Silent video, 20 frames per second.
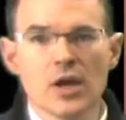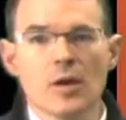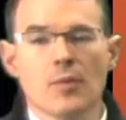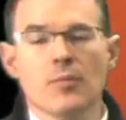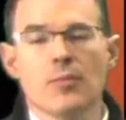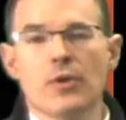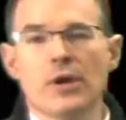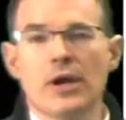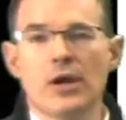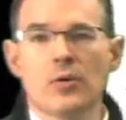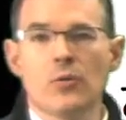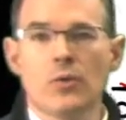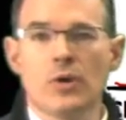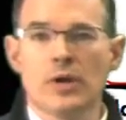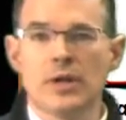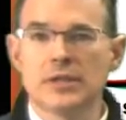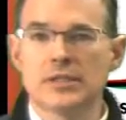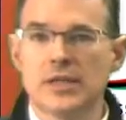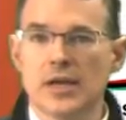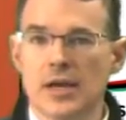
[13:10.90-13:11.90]
Blair one
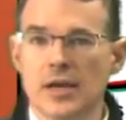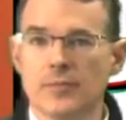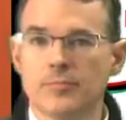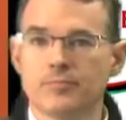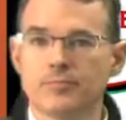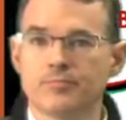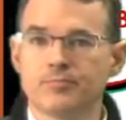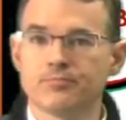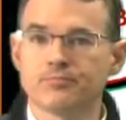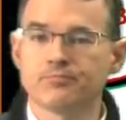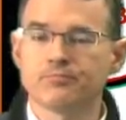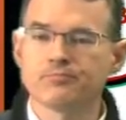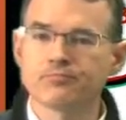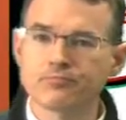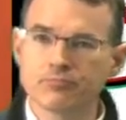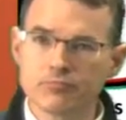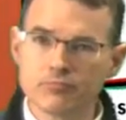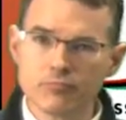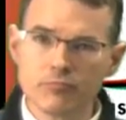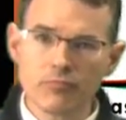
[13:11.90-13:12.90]
at a time.
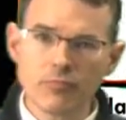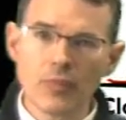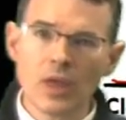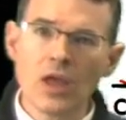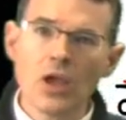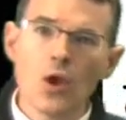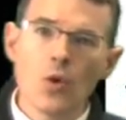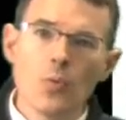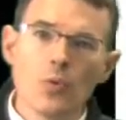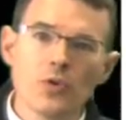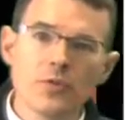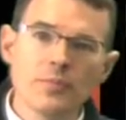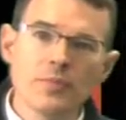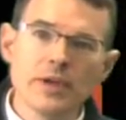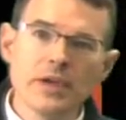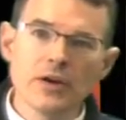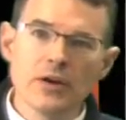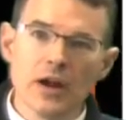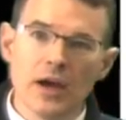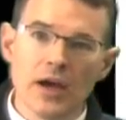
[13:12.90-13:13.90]
With
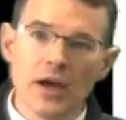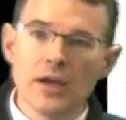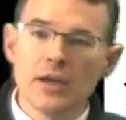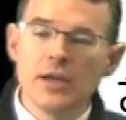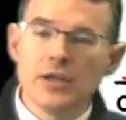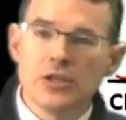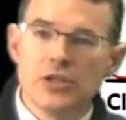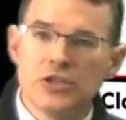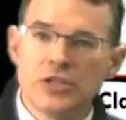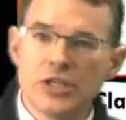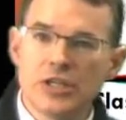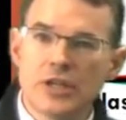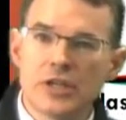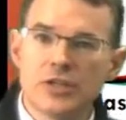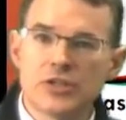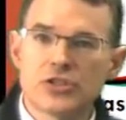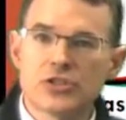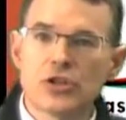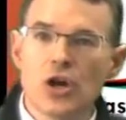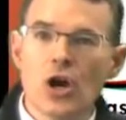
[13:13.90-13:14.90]
Mira, she
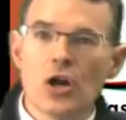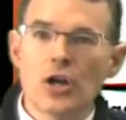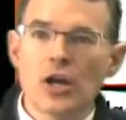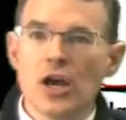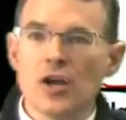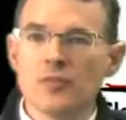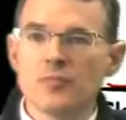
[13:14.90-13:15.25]
started off